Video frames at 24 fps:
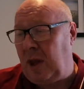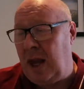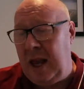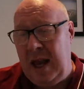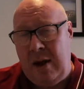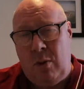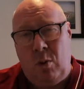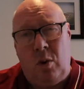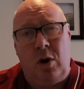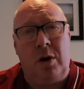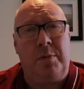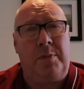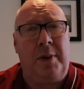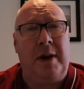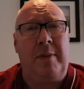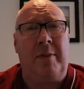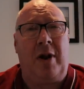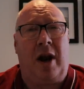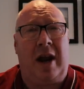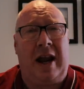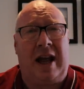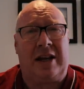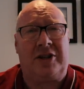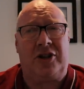It would be
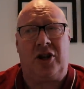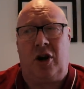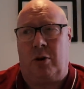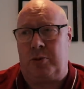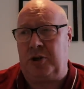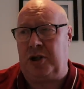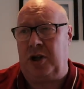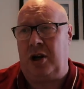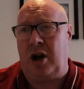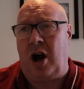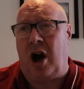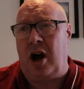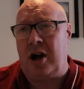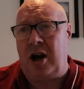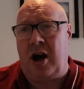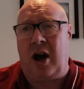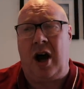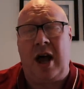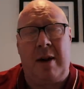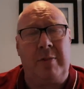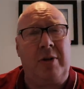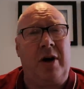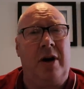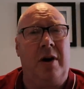my last option. And
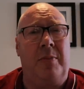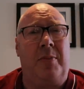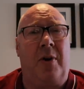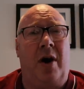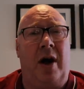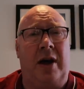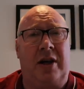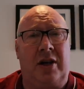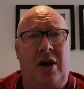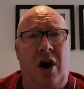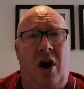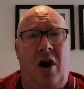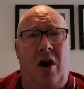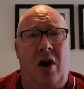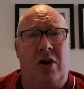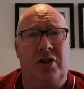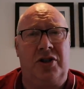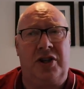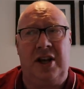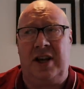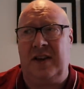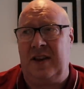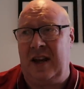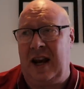I am going to buy
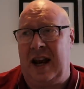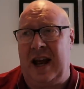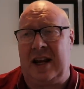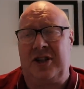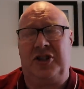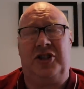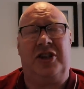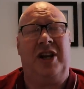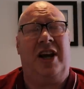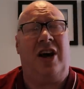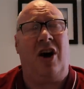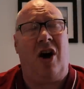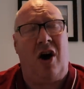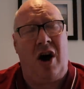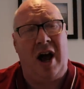cars in the last year.